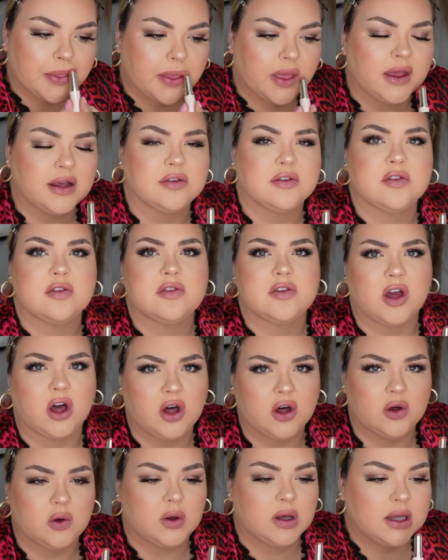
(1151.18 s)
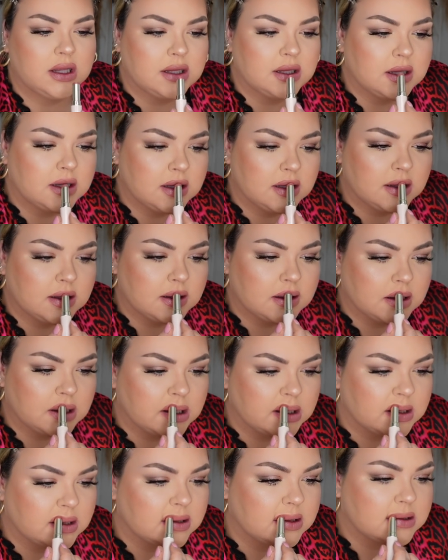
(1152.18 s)
That is so,
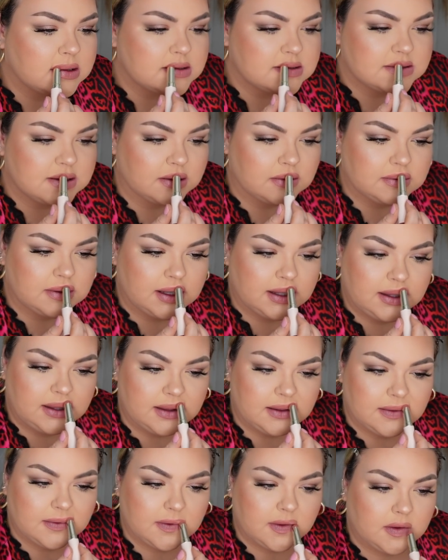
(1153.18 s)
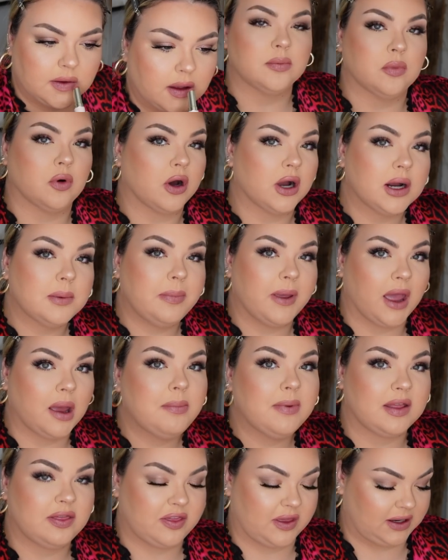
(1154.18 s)
so nice. More
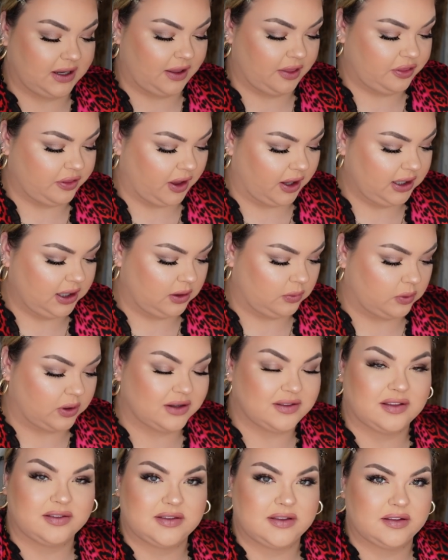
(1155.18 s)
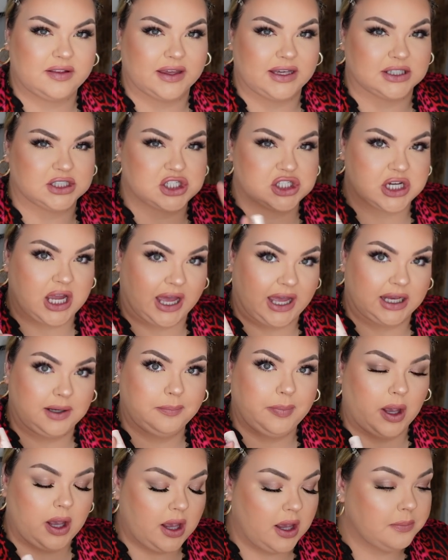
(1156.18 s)
pigment than I thought it would since it's like a shine
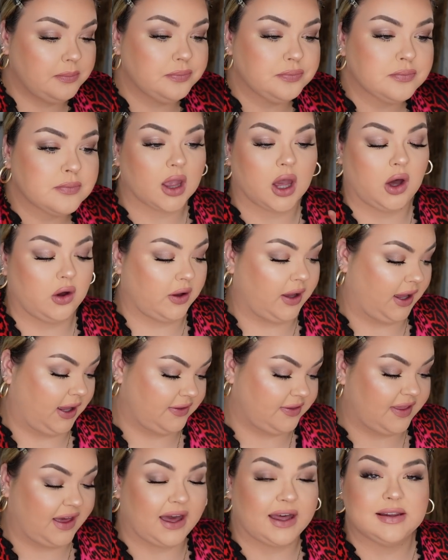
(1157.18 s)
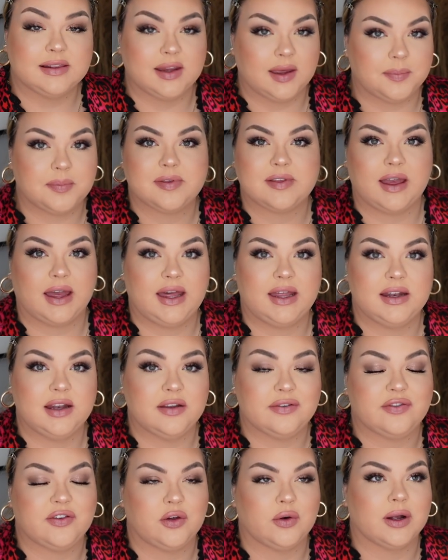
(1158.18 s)
balm. Okay, that lip set,
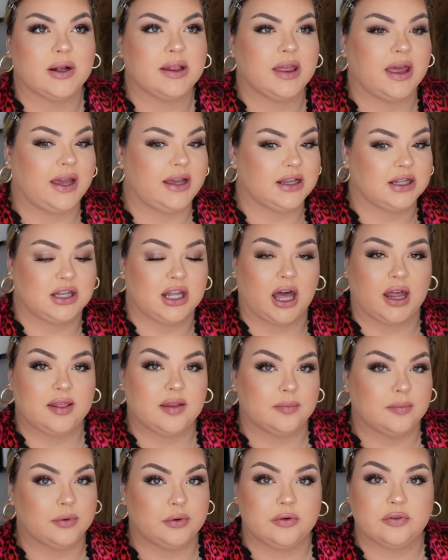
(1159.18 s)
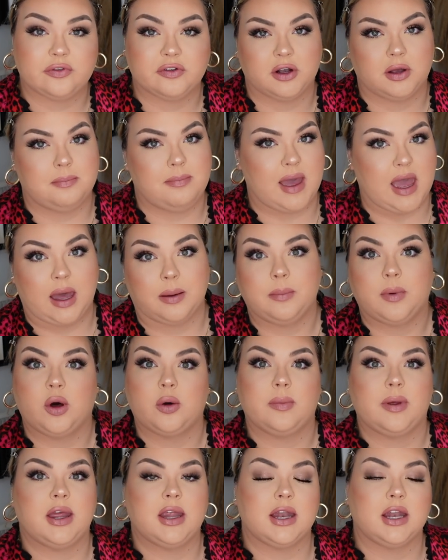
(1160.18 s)
if you are like not in the mood for a matte
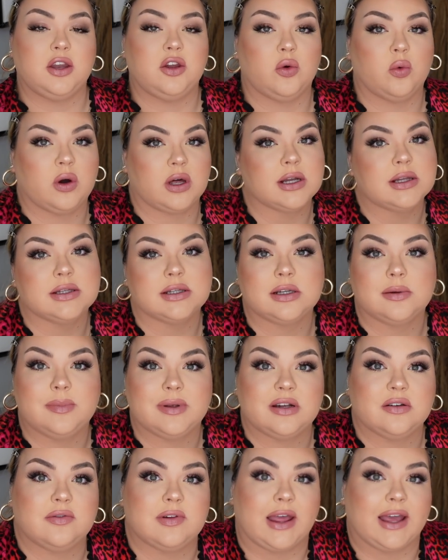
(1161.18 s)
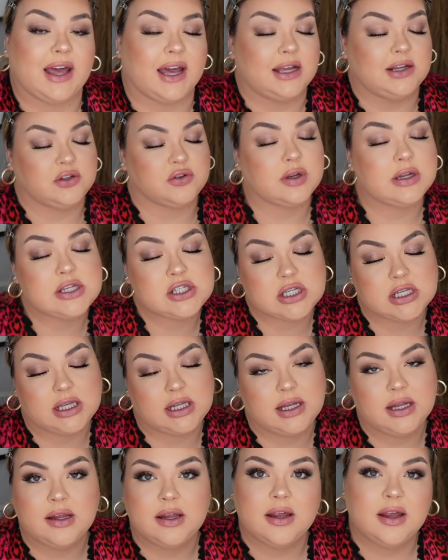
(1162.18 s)
moment and you want a little bit of like
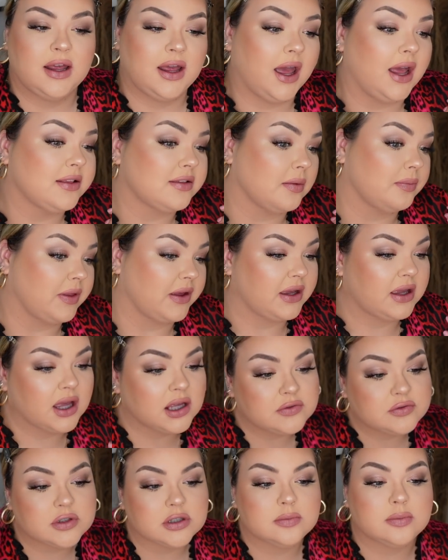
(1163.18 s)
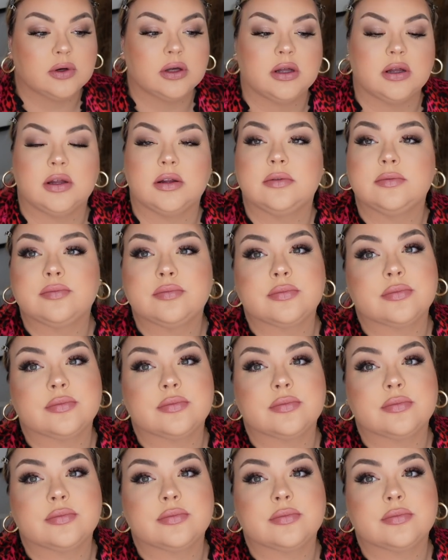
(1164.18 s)
hydration and something comfortable,